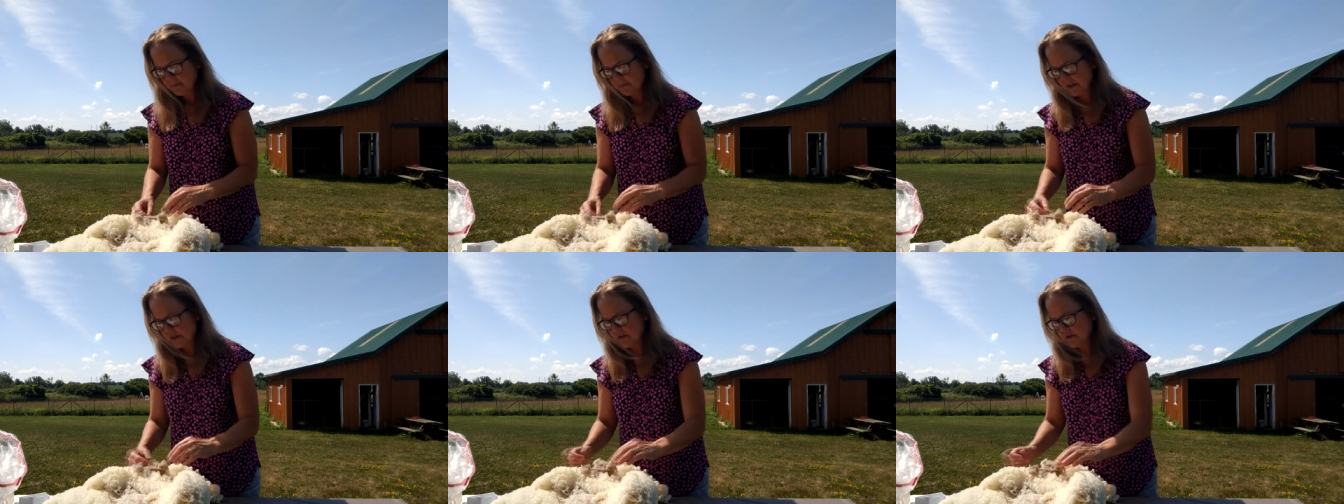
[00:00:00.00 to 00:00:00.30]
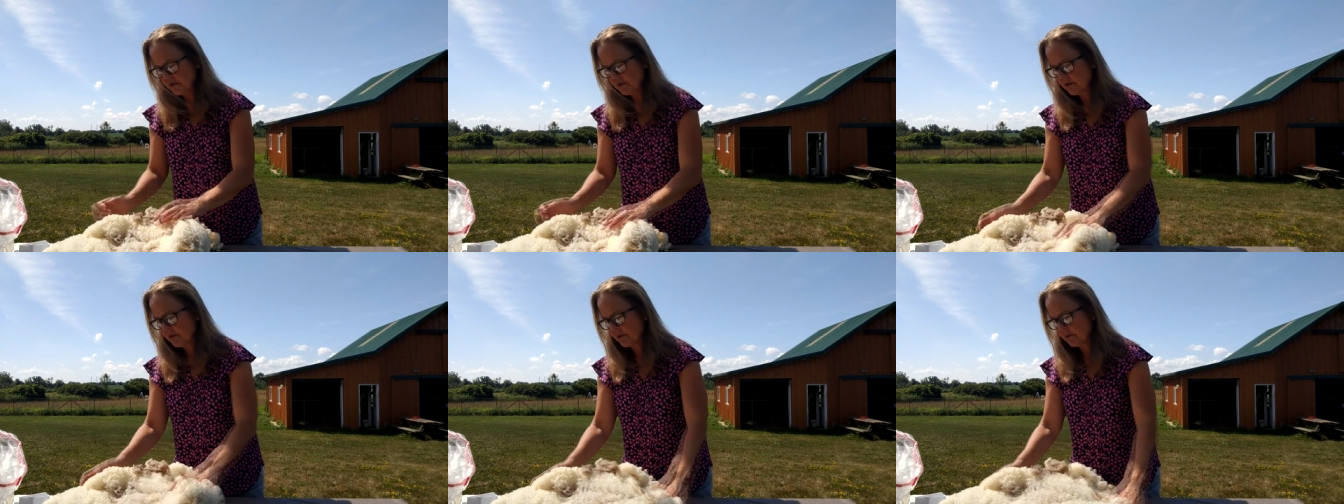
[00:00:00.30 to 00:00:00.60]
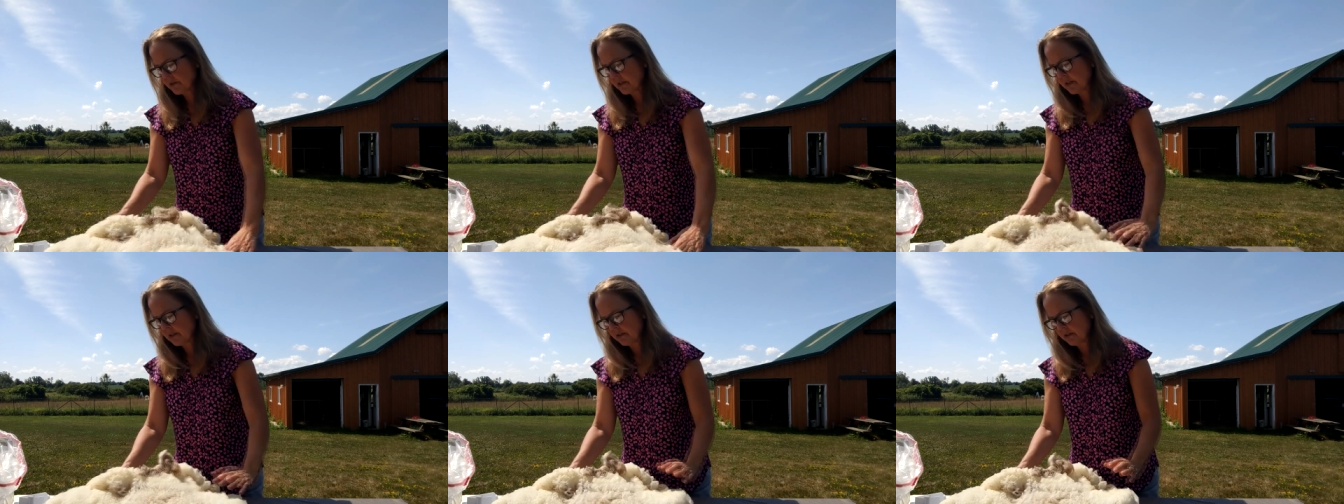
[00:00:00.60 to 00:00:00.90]
I do know that
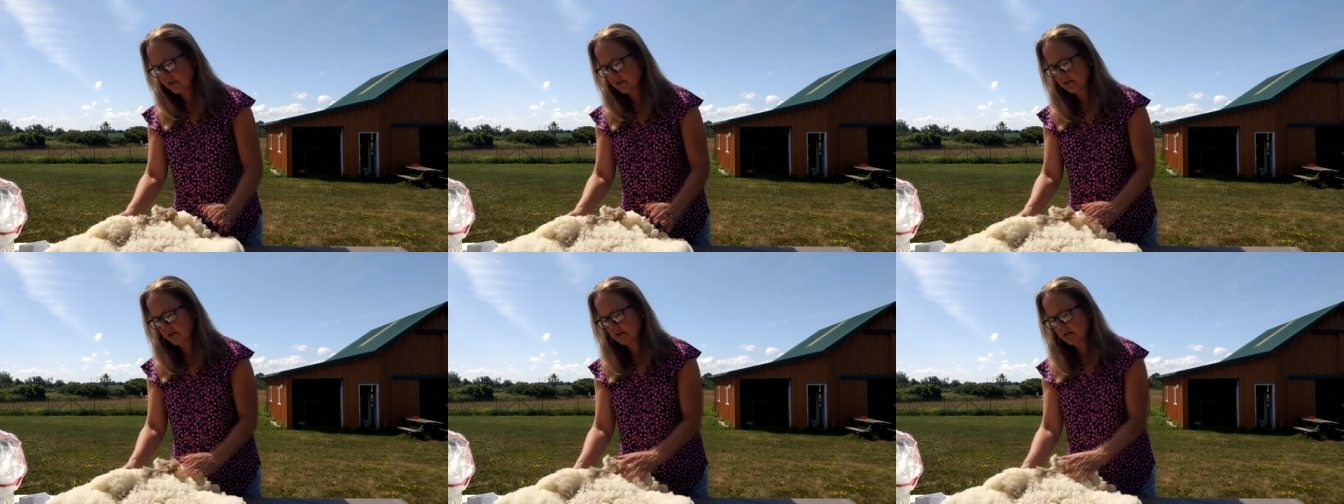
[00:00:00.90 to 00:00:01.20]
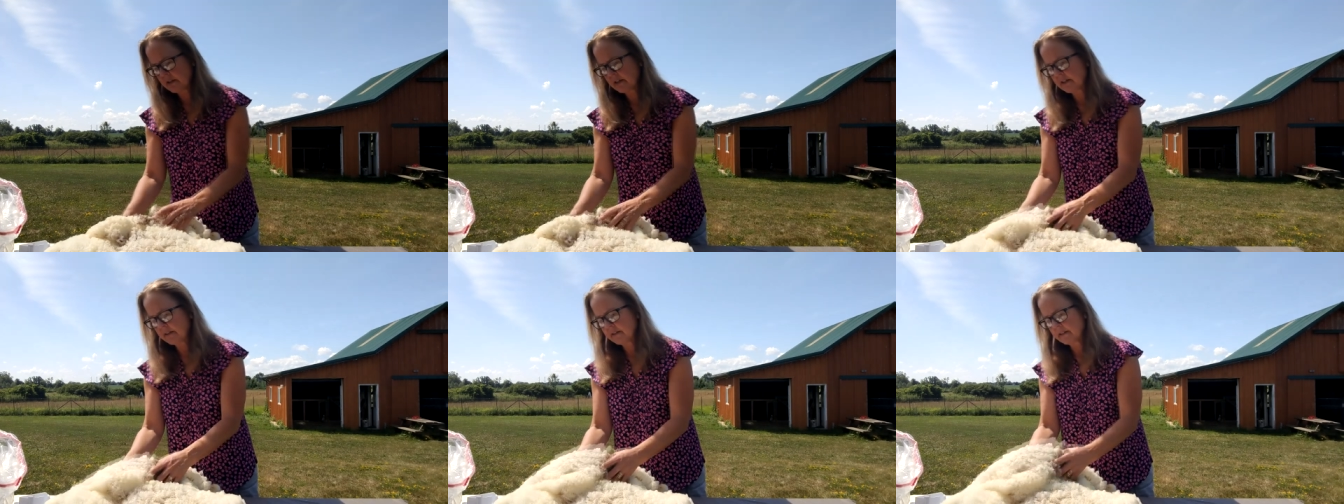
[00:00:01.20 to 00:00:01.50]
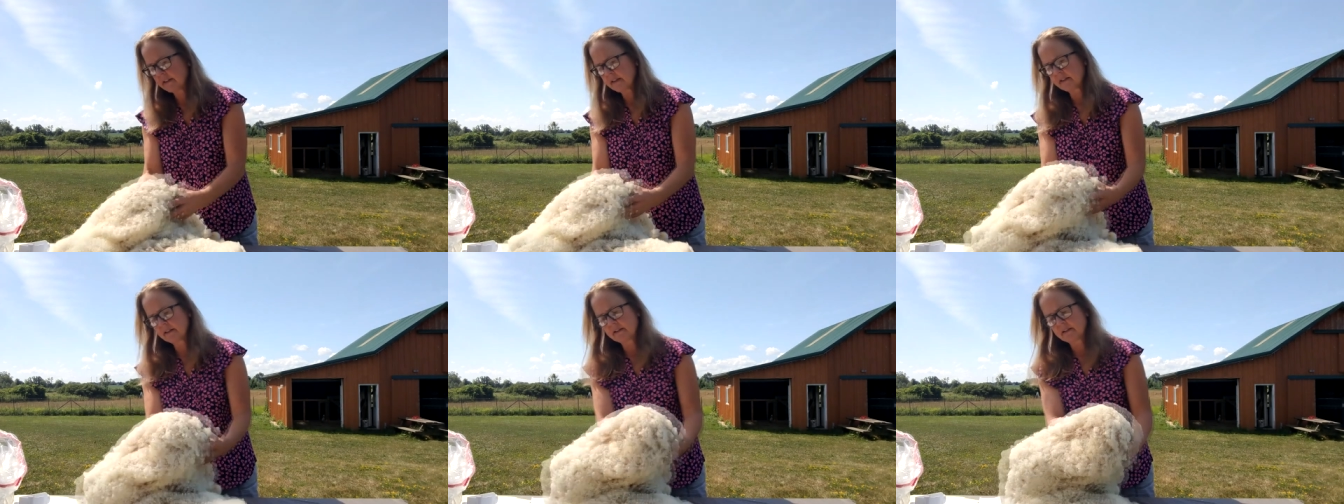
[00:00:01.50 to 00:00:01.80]
when I look at her out
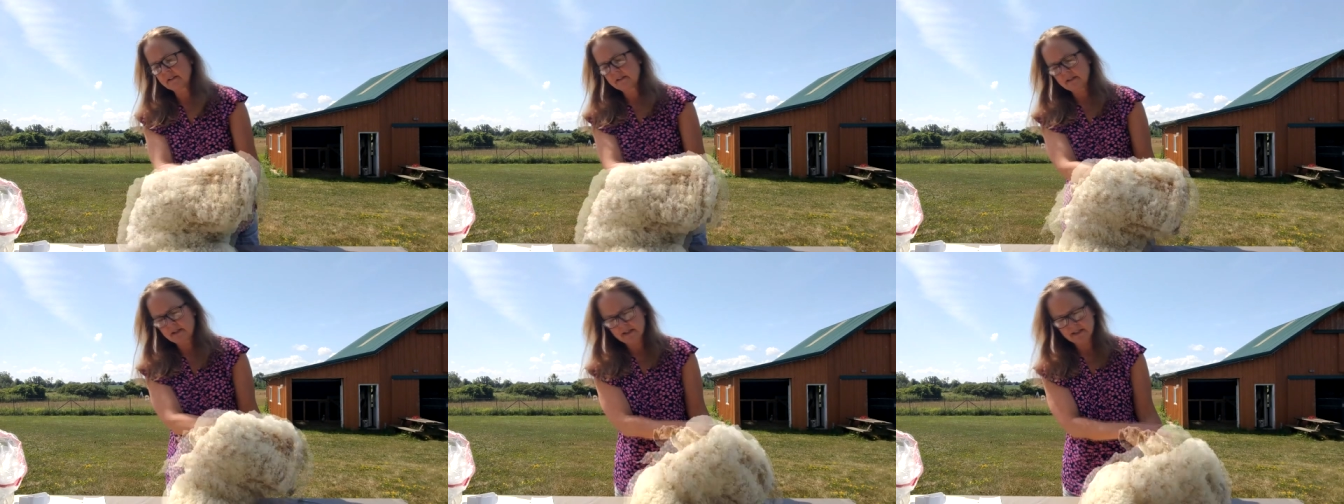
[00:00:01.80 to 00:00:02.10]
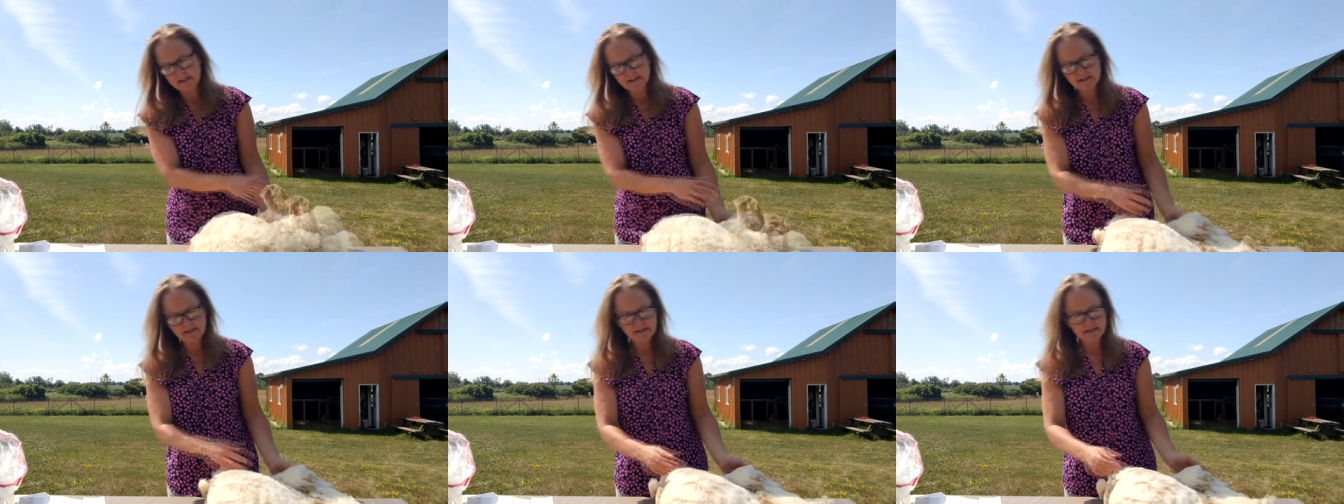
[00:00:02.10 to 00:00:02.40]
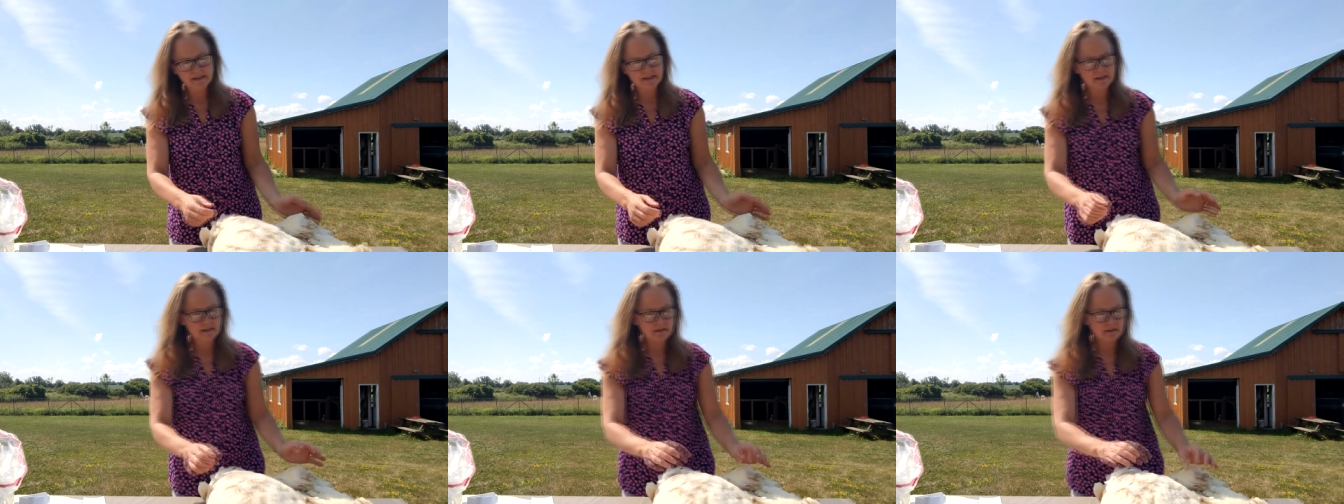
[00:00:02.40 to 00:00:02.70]
there, I can
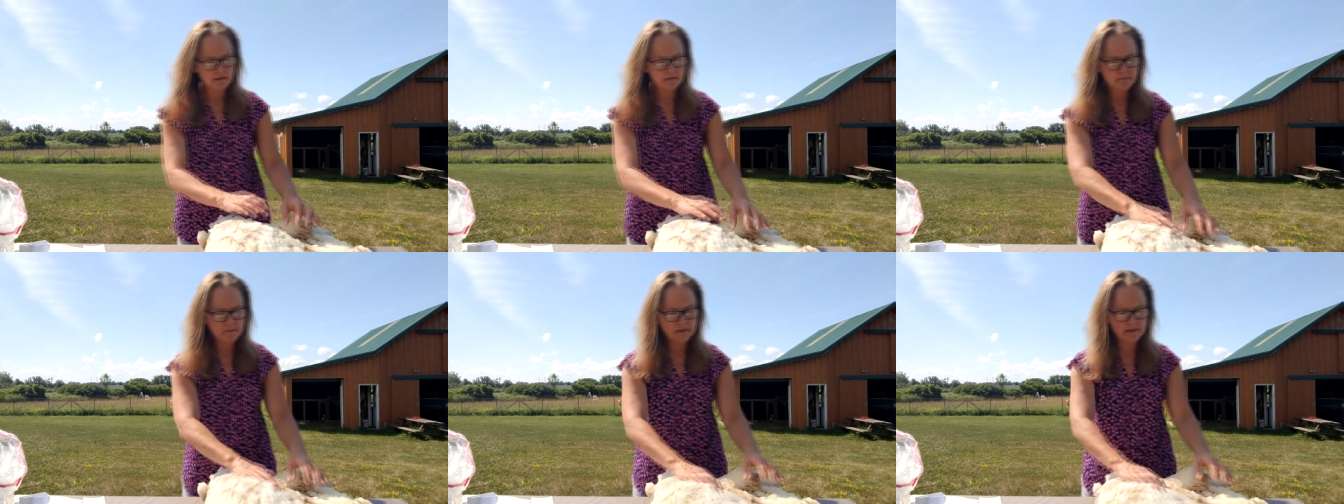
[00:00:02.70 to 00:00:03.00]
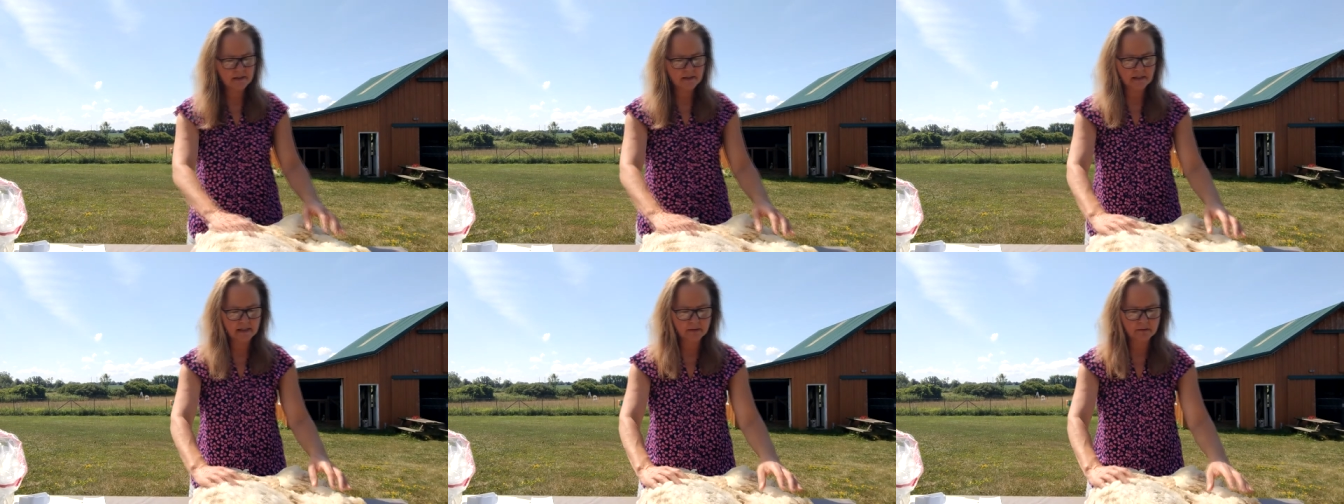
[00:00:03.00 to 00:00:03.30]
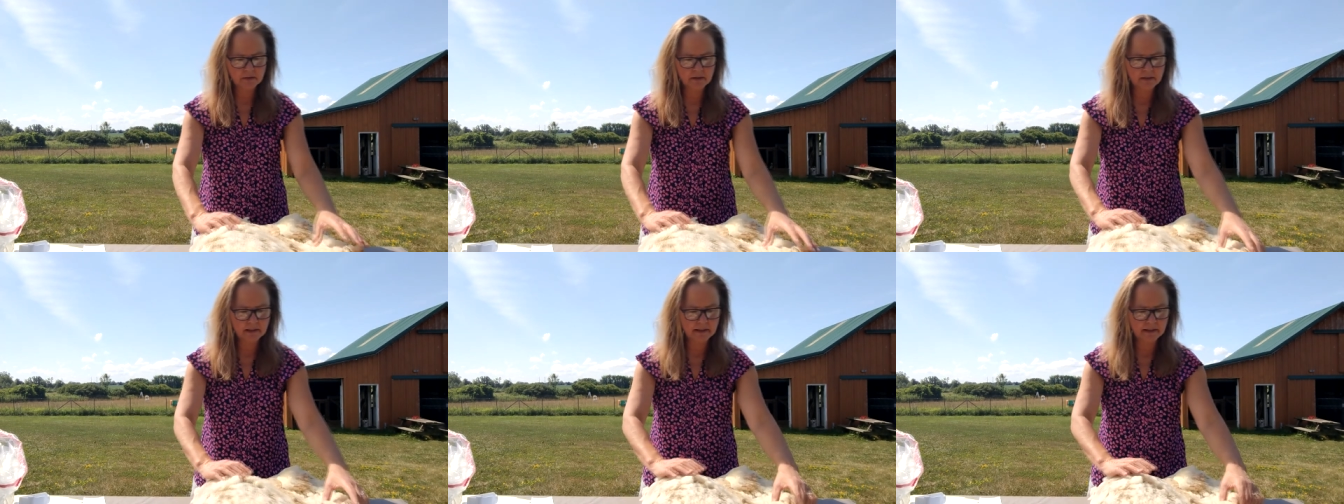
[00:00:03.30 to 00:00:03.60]
see clumps that I
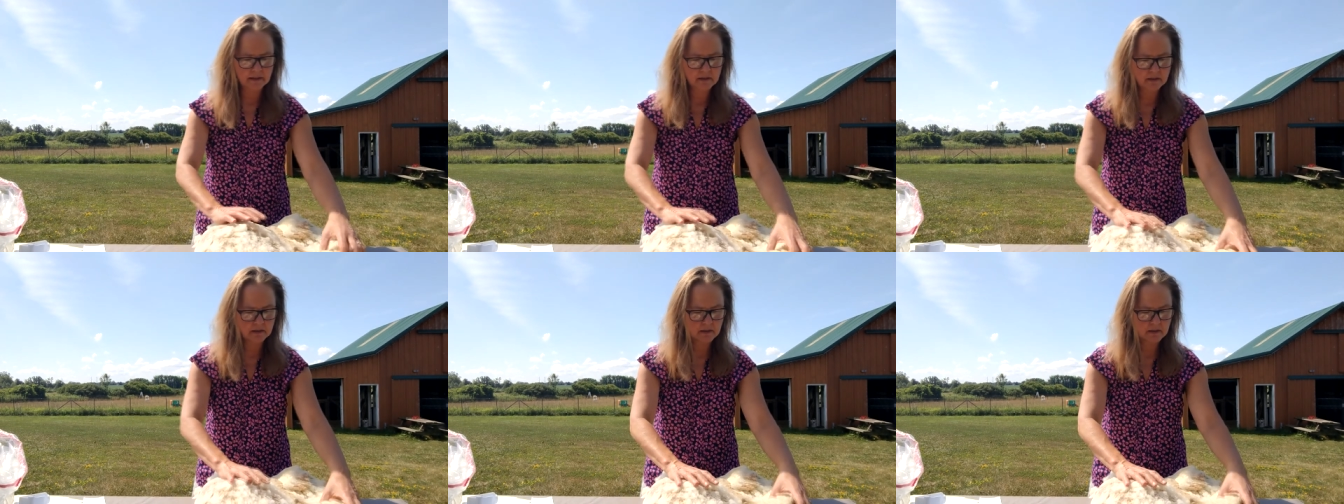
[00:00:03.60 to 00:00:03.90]
would like